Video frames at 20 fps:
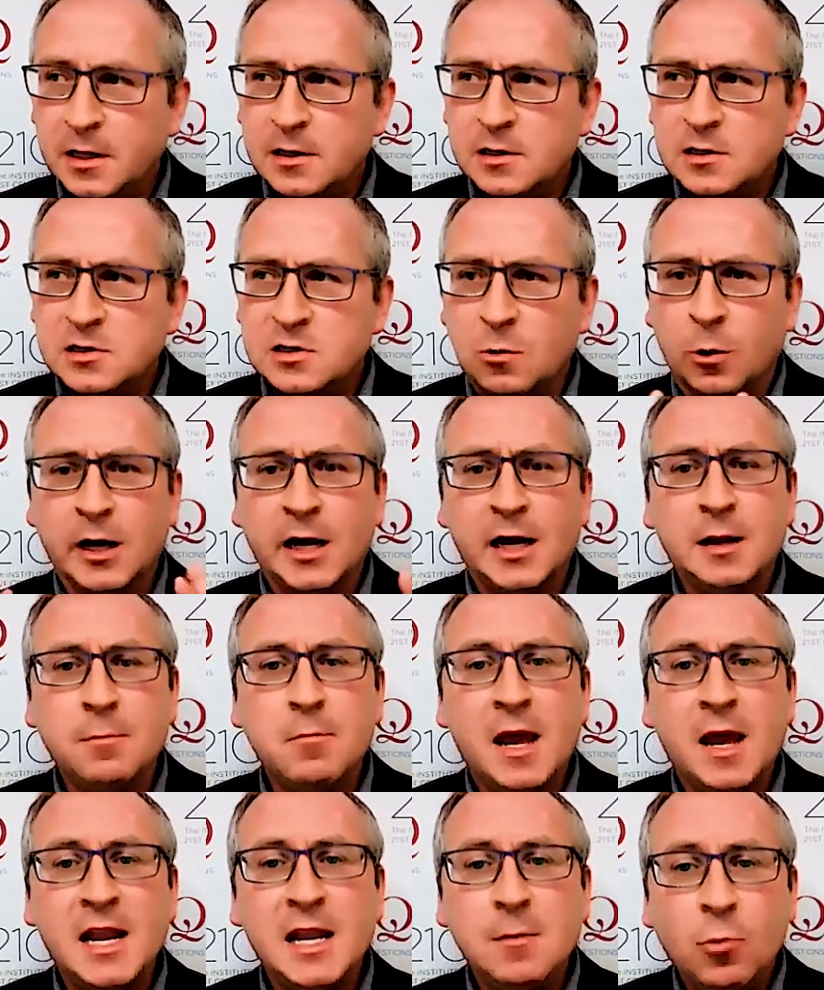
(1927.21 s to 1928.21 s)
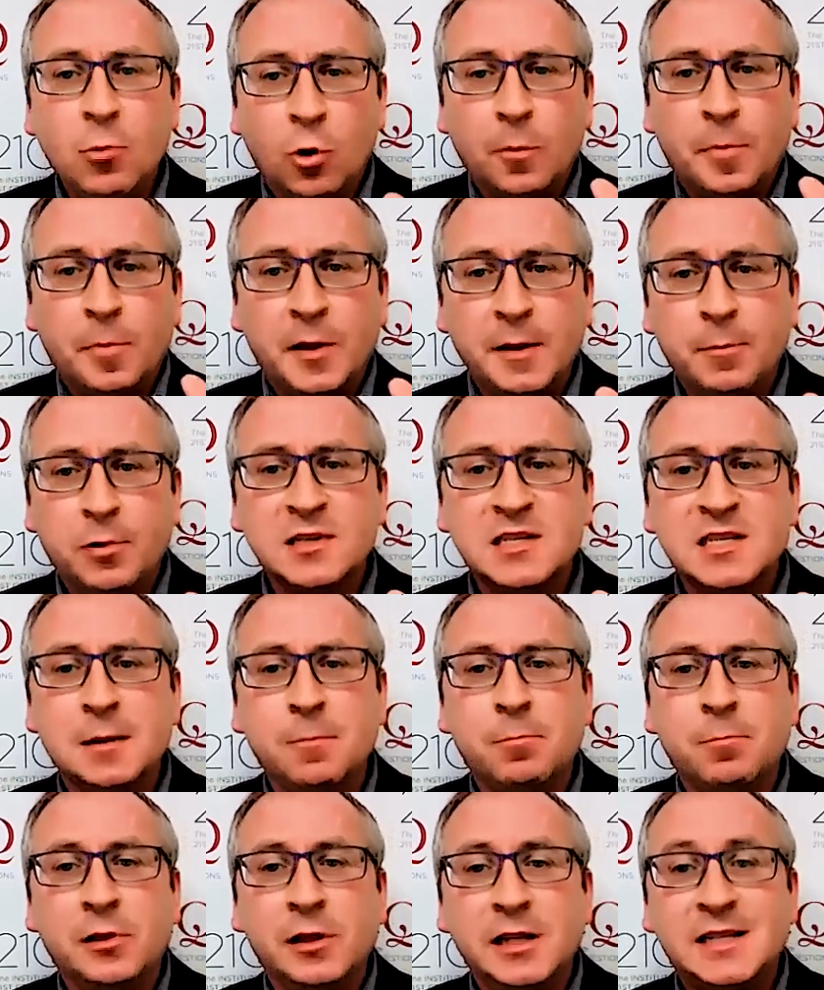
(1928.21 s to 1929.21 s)
So we're going to need many more people
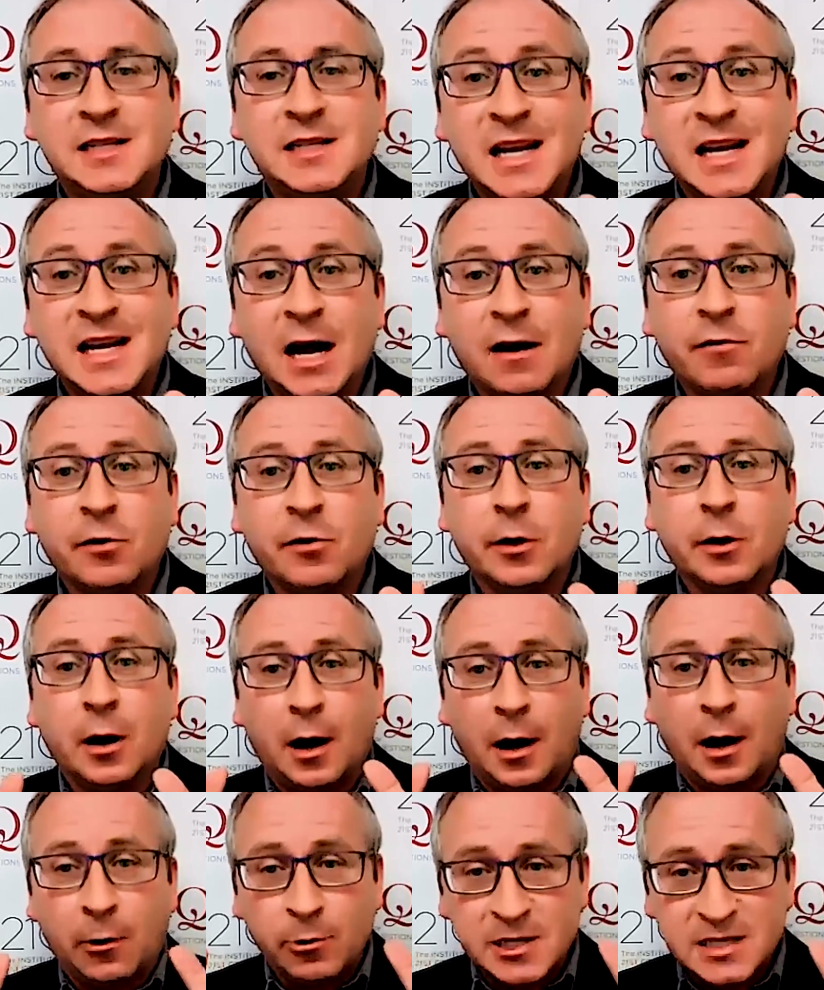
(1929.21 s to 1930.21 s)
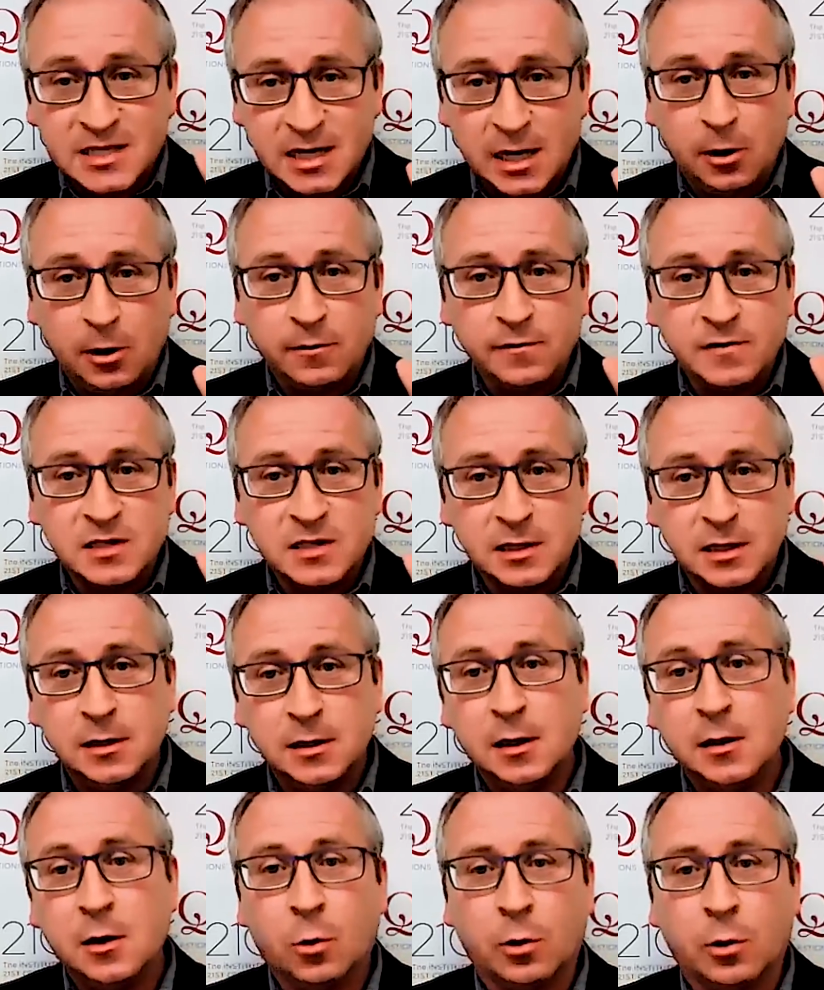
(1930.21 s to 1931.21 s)
simply to govern ourselves in
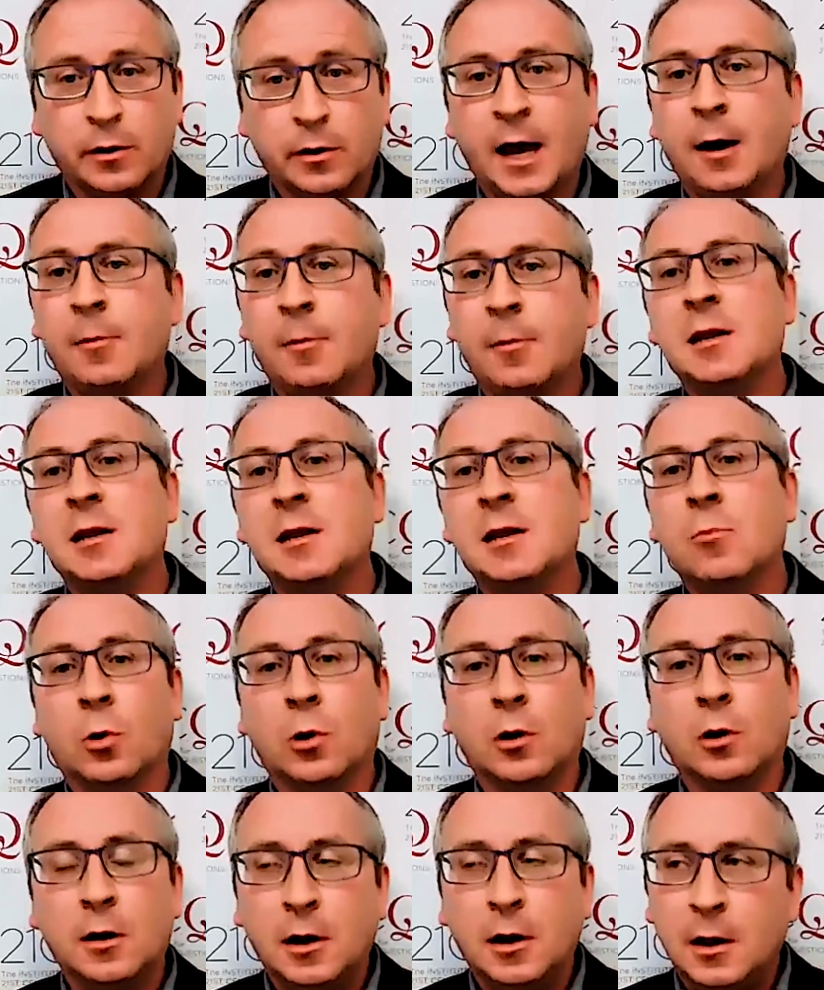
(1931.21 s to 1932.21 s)
the North. How many more?